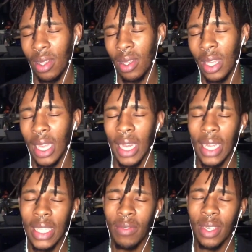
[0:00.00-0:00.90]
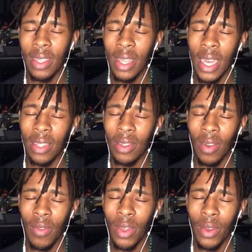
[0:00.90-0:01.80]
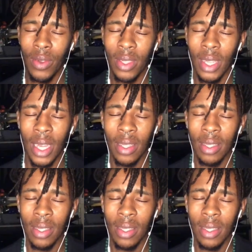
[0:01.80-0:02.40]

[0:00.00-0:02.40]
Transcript: The collective is that of those that